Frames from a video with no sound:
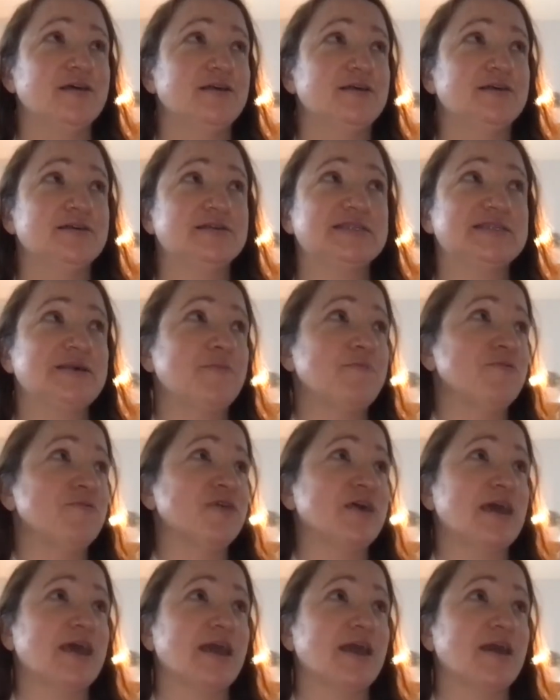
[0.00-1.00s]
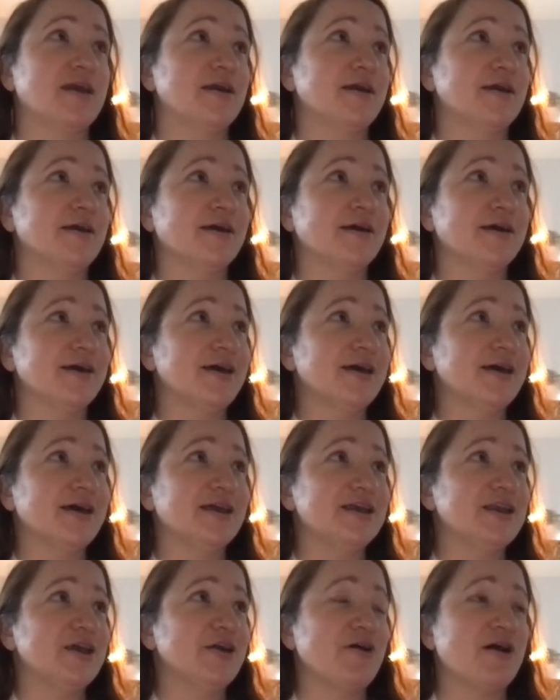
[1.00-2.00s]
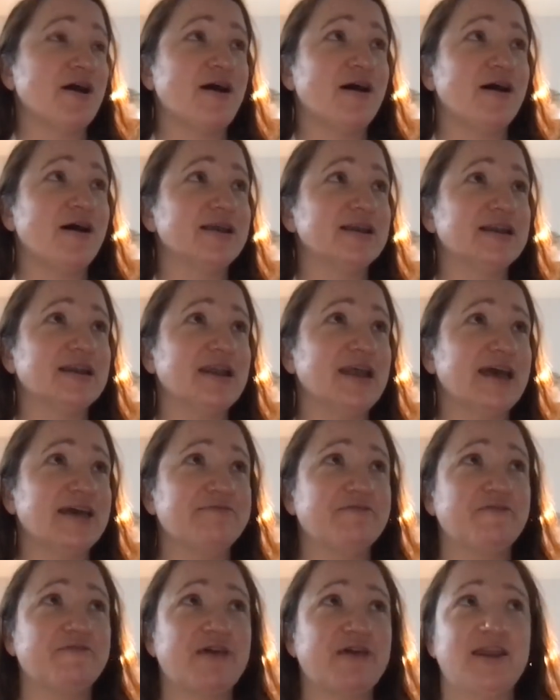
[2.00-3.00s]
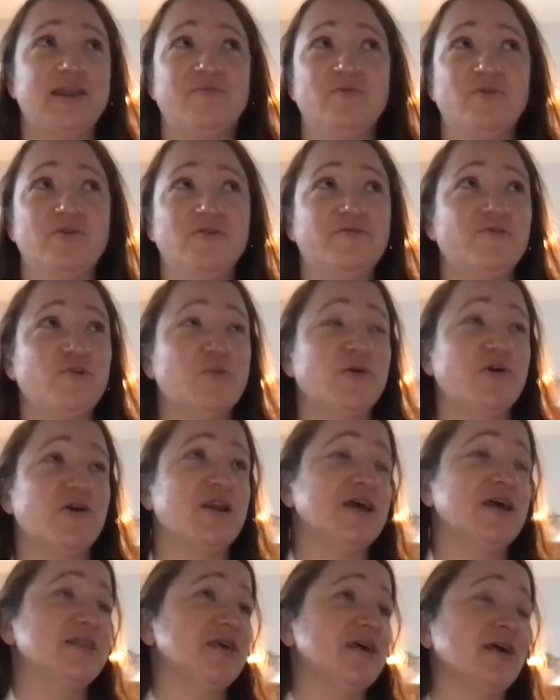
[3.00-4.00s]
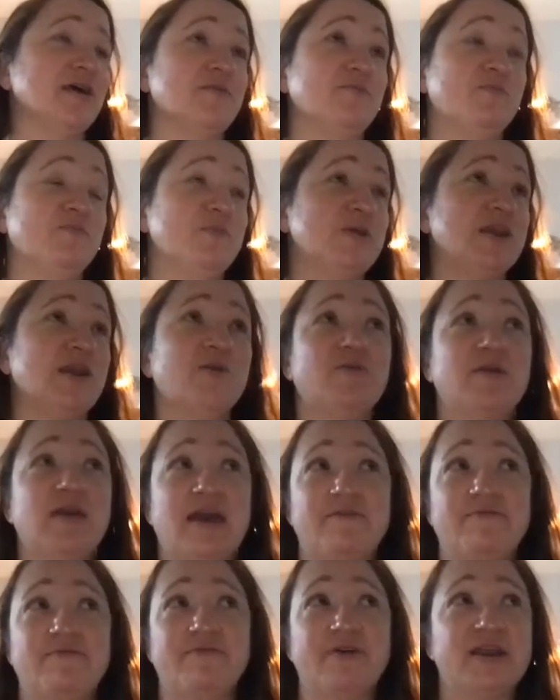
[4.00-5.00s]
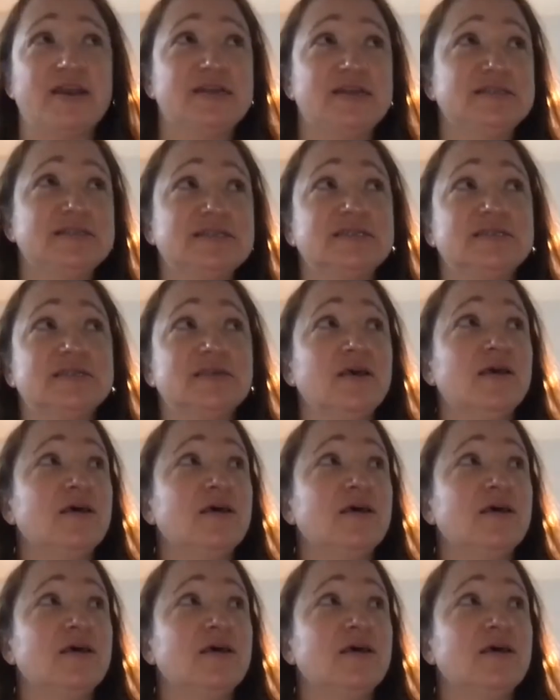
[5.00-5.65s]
something, uh, you know, a hard life event in one form or another. You know, we have friends